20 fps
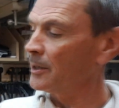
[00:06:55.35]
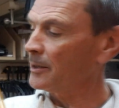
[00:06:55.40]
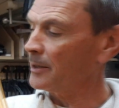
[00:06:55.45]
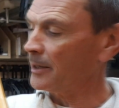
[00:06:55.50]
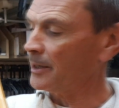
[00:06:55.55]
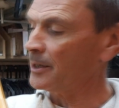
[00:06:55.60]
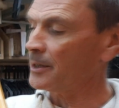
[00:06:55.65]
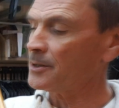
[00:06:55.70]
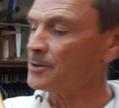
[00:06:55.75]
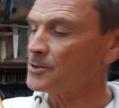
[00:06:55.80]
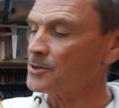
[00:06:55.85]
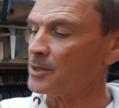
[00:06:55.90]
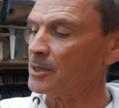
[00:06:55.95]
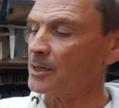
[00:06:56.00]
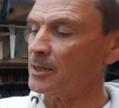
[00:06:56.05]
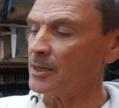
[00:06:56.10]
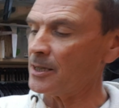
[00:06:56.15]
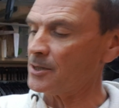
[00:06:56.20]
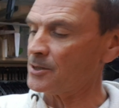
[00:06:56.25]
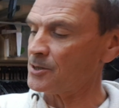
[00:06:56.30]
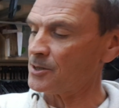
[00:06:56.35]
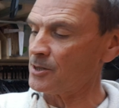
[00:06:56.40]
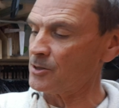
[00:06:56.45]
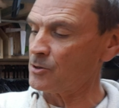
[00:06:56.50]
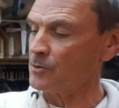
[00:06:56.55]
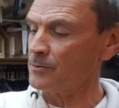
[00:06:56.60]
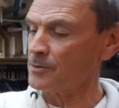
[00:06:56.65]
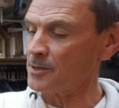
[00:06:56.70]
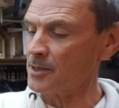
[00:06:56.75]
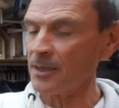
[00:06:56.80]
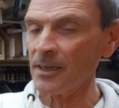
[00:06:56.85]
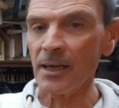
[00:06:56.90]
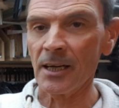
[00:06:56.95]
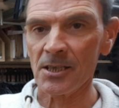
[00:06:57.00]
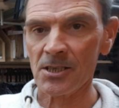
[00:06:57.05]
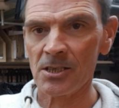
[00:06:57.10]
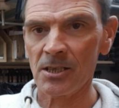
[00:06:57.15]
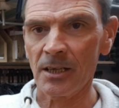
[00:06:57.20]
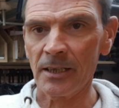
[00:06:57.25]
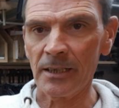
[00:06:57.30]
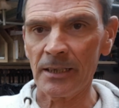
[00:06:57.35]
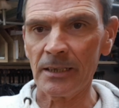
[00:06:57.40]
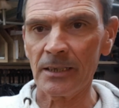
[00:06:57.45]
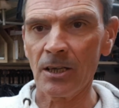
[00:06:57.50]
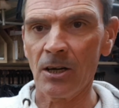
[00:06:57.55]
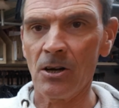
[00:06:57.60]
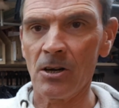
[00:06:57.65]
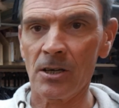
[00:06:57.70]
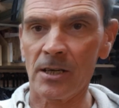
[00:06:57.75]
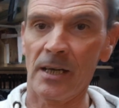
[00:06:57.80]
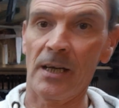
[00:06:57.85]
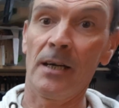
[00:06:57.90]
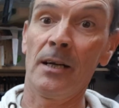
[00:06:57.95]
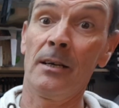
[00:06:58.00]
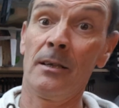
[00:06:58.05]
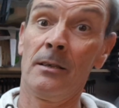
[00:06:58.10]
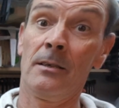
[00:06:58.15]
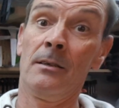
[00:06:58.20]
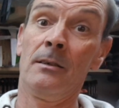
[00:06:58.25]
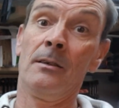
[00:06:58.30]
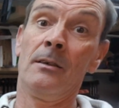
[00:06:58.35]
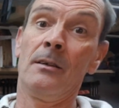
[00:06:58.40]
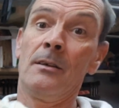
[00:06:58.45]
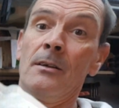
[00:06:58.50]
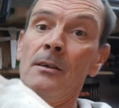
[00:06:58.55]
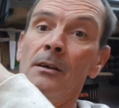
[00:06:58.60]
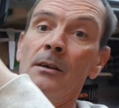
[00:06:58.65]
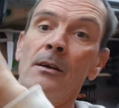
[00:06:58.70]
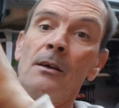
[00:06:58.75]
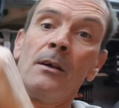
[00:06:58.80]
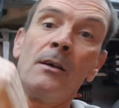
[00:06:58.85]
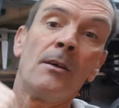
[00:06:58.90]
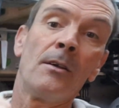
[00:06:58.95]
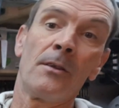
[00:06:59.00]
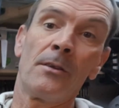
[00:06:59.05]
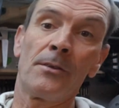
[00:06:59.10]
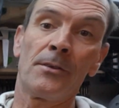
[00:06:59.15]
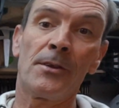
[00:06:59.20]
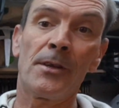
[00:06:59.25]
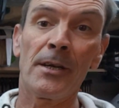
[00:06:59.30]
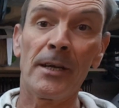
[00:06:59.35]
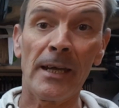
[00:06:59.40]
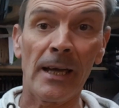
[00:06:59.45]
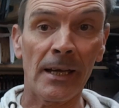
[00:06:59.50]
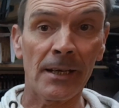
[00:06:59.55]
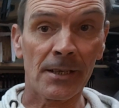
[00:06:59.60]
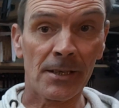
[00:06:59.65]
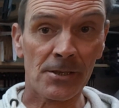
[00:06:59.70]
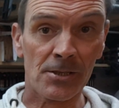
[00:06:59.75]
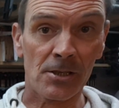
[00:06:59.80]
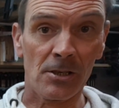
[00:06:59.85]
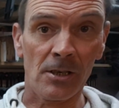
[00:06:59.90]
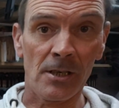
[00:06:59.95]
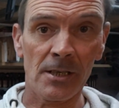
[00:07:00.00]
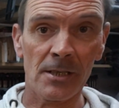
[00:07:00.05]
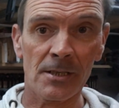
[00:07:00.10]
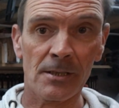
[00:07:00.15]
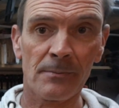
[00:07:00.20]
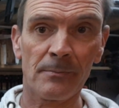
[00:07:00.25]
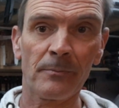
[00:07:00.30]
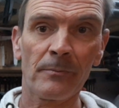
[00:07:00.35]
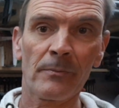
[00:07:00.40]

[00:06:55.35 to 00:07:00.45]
Now you can see this is obviously slightly darker than the underside,